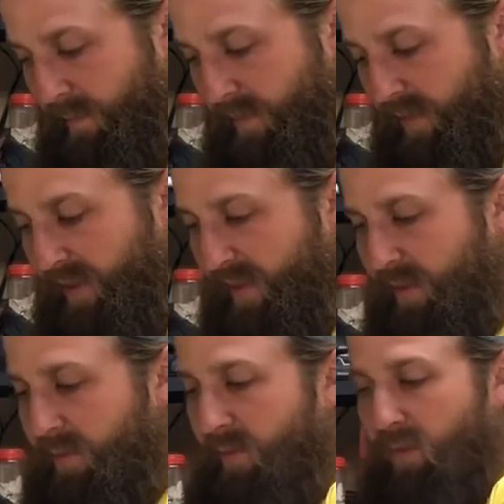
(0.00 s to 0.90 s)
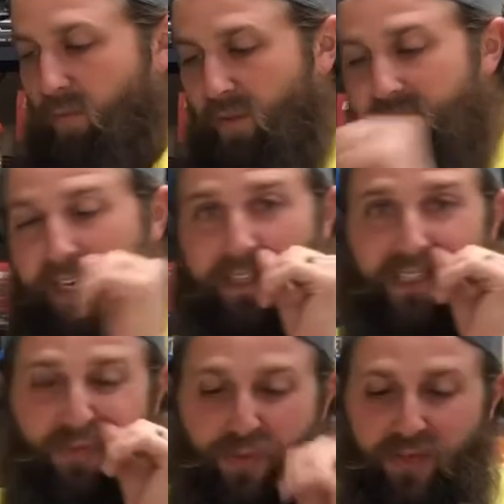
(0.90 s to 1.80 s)
And then once I get
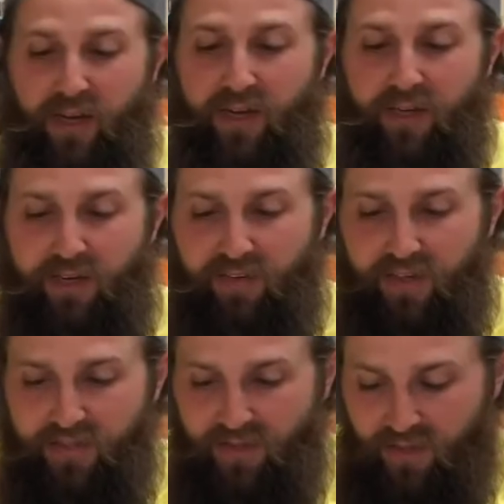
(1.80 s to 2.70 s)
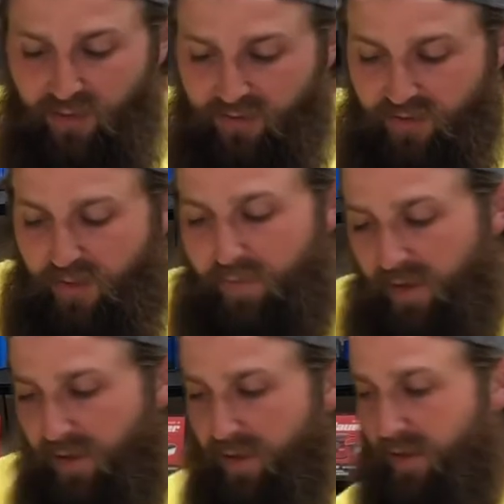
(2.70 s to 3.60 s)
this one done, I'll give you guys a close-up
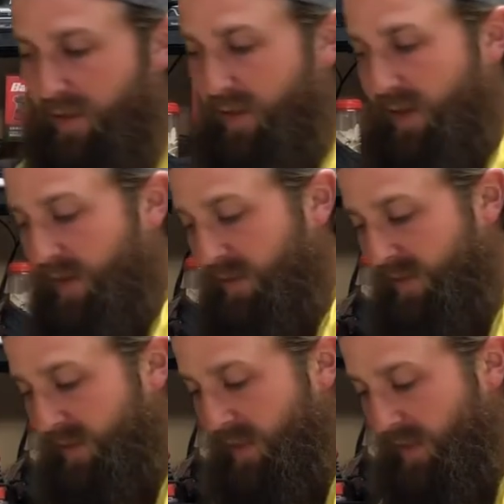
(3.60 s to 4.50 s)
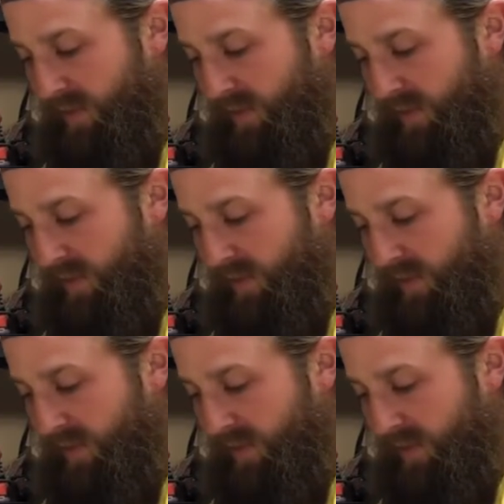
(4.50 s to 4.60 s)
of how these look.